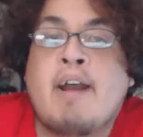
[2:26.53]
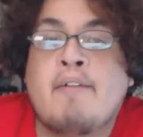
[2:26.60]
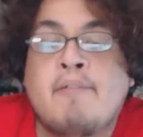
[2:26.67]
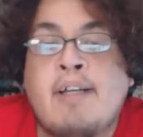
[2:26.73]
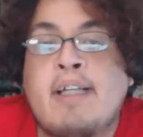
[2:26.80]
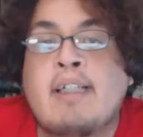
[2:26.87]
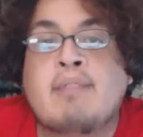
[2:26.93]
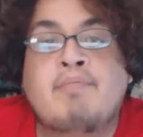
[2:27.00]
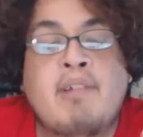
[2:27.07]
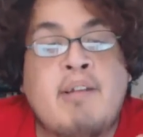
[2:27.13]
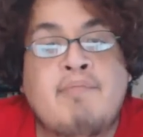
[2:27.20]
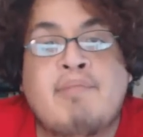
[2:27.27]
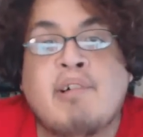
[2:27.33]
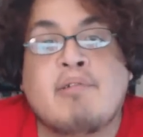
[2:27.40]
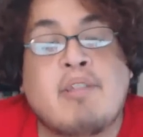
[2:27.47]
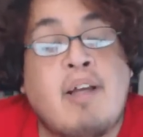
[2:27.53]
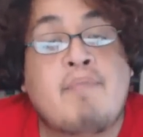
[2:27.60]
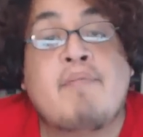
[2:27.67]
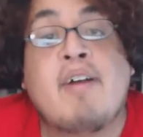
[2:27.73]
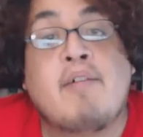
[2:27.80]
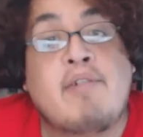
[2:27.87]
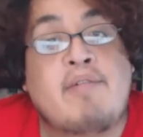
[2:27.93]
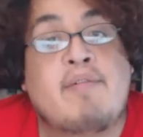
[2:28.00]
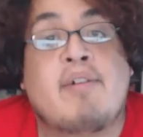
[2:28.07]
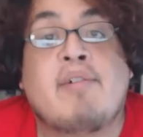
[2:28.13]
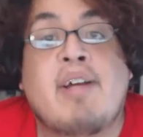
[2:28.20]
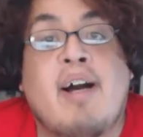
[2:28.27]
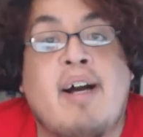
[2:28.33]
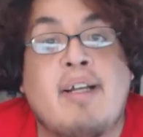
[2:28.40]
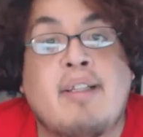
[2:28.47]
Irene is being built up very,
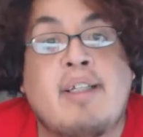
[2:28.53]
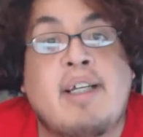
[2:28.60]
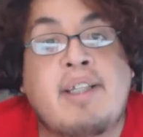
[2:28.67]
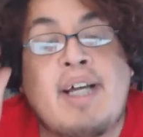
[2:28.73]
very highly.